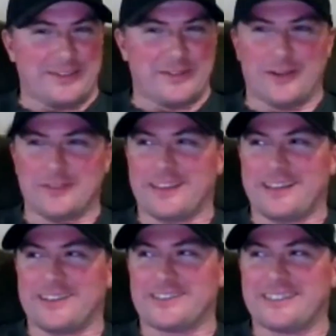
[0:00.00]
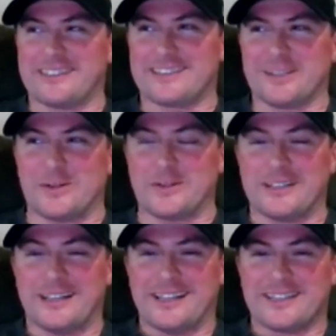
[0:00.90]
don't know. There so
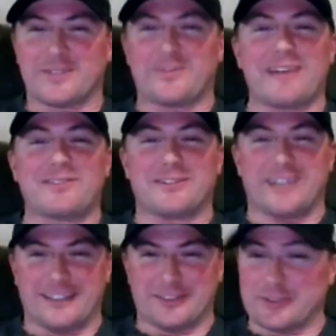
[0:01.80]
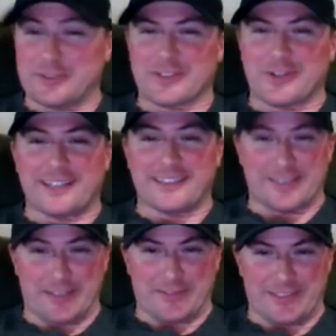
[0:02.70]
so five hundred dollars, you're just scratching
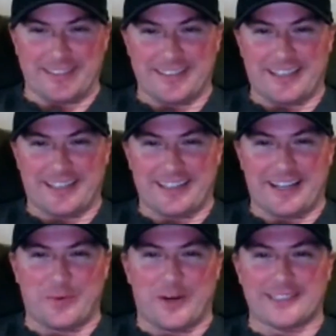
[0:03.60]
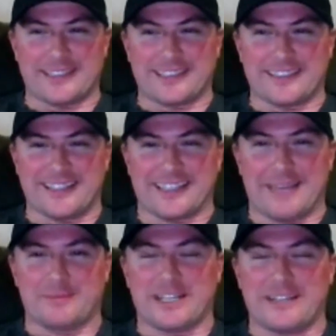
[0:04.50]
the surface. I watched a set of
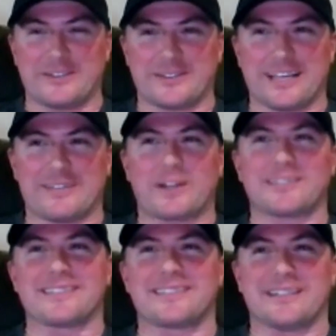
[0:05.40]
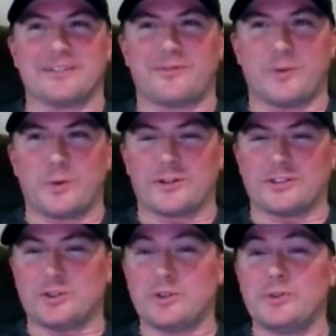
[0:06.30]
game changers. I watched a set of four
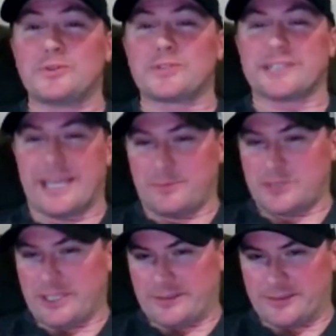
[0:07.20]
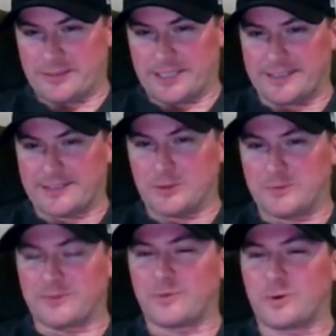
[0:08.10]
used game changers get
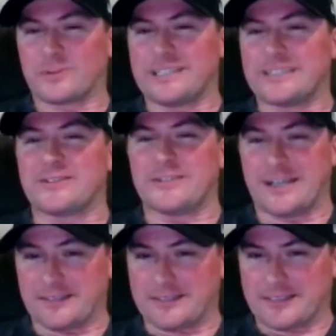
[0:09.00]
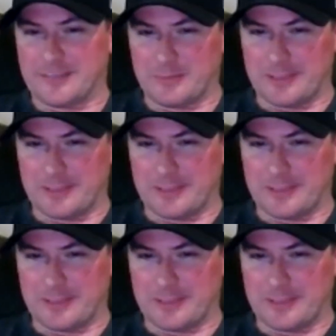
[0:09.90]
sold for fourteen hundred dollars a couple